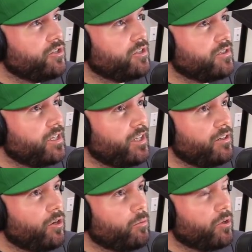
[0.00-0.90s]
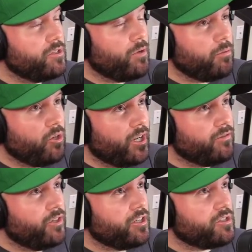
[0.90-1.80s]
is just hitting home runs. Baby Yoda had
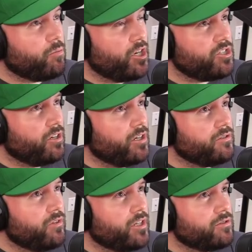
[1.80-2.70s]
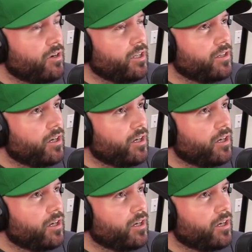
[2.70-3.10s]
a funny expression on his face right